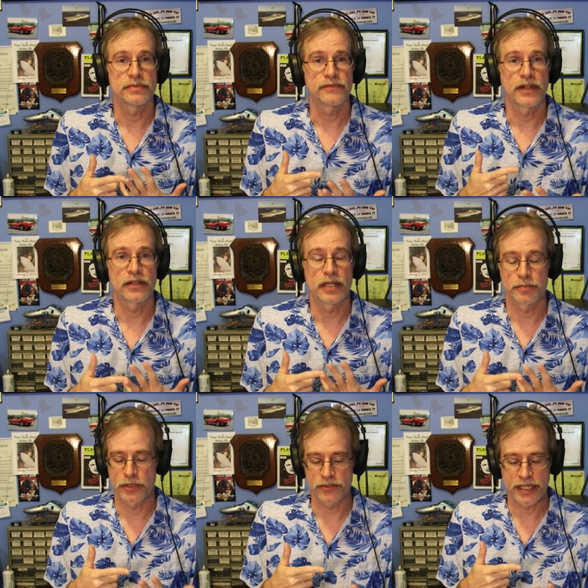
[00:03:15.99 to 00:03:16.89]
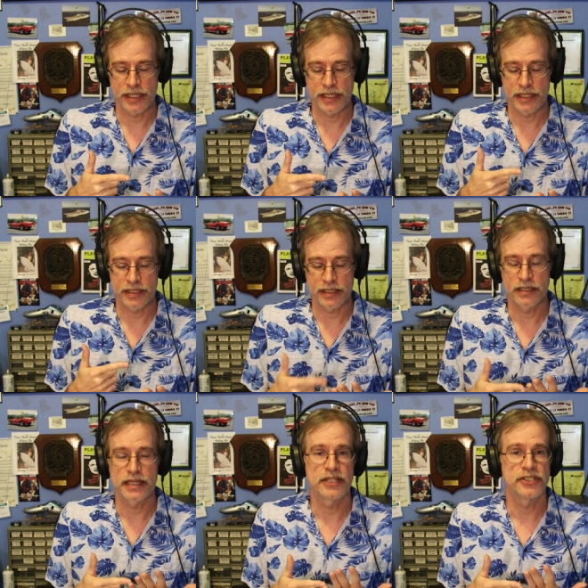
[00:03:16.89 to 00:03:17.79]
Final Cut Pro 10, uh,
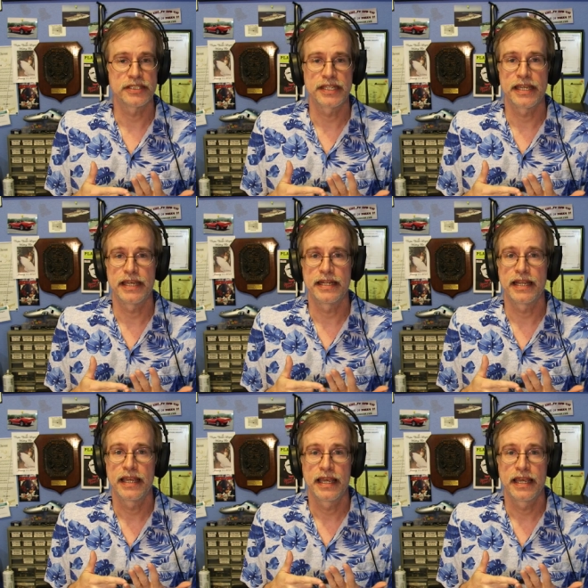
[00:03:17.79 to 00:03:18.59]
Logic 10.